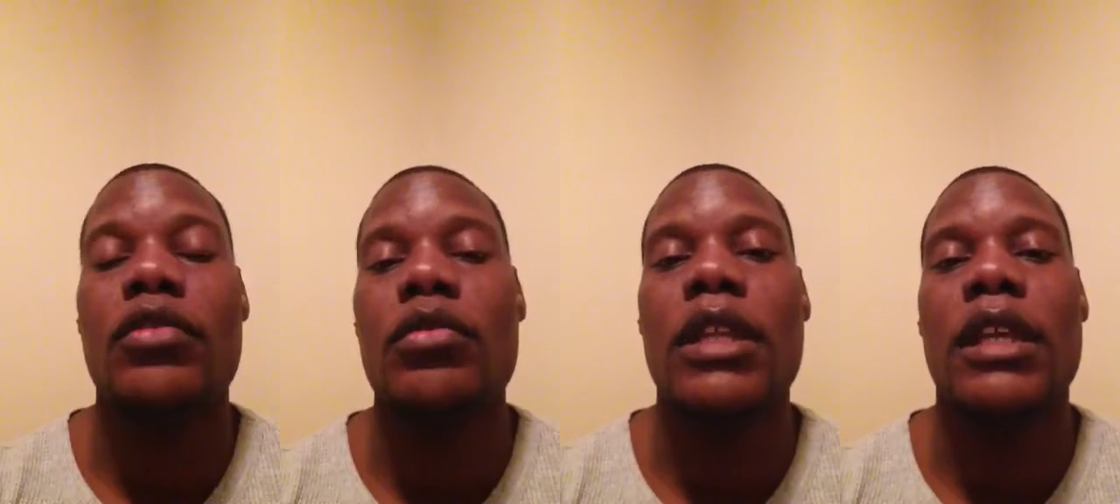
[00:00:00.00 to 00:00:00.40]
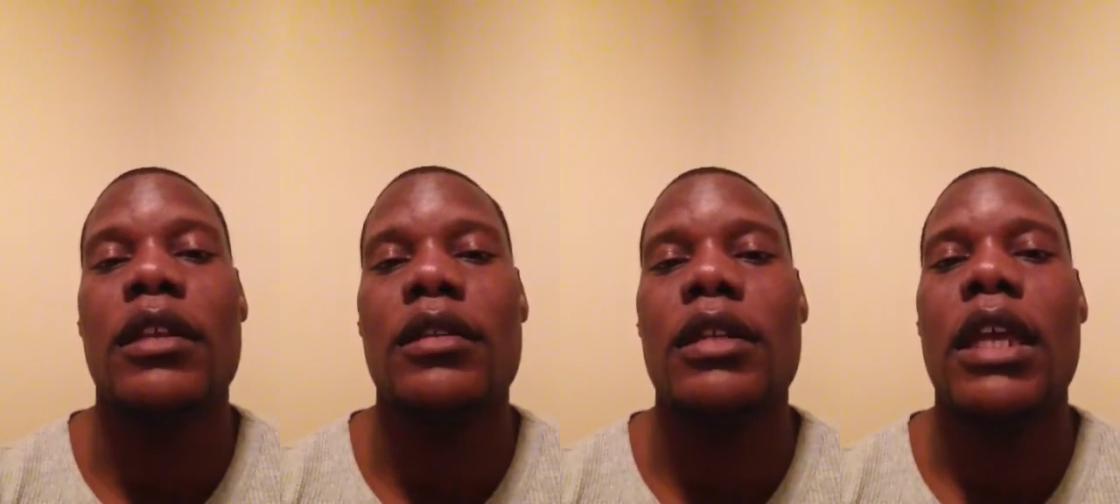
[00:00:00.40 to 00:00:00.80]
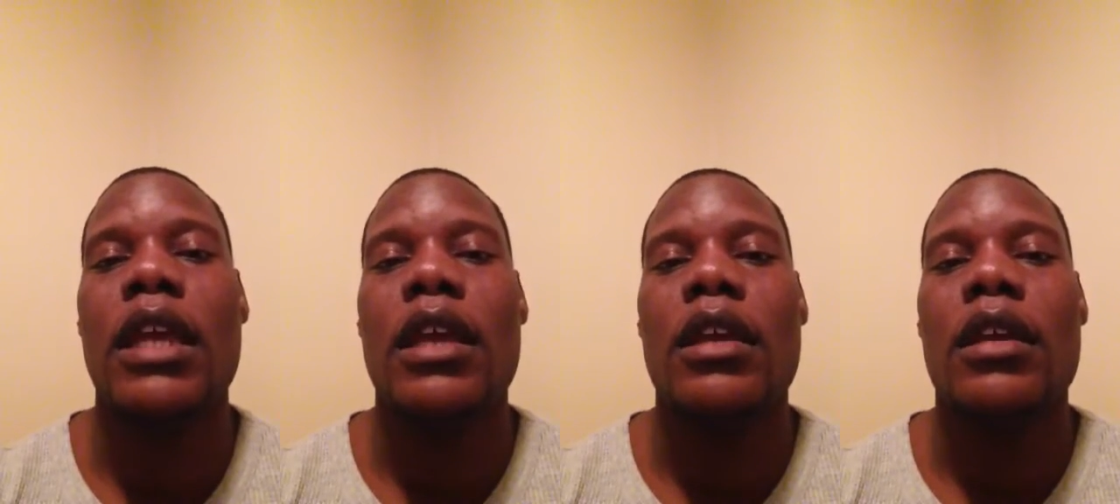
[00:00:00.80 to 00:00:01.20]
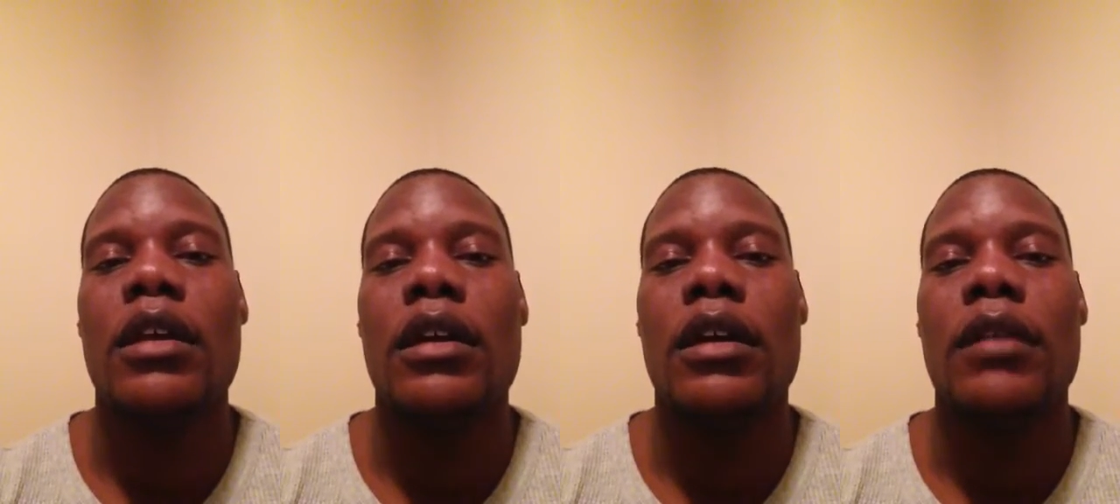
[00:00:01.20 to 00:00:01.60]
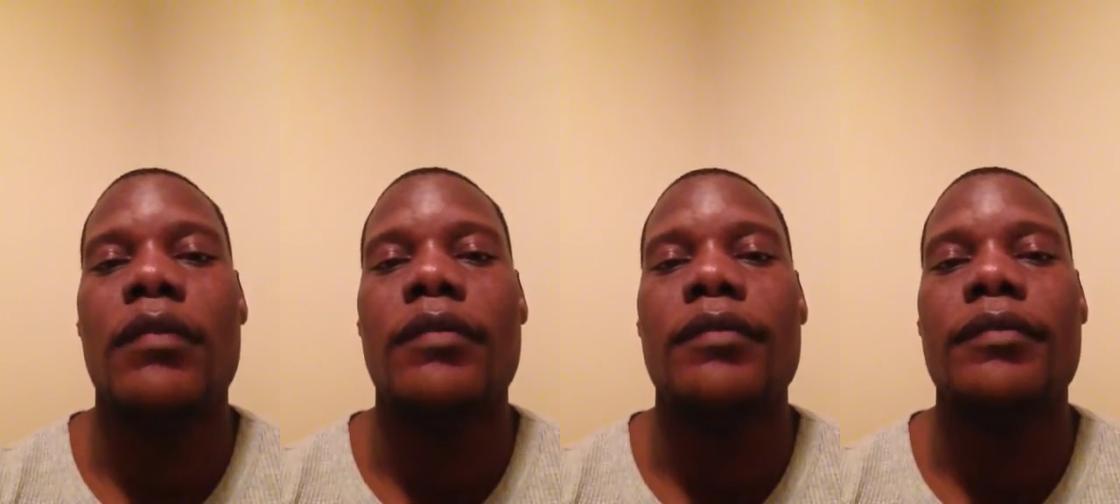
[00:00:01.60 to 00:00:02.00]
Two things.
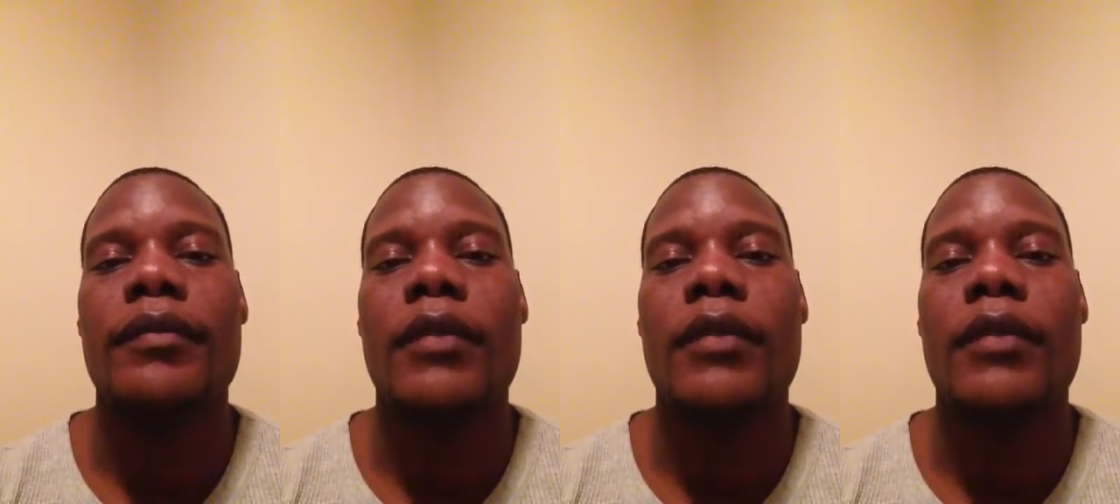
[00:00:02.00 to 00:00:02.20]
Um,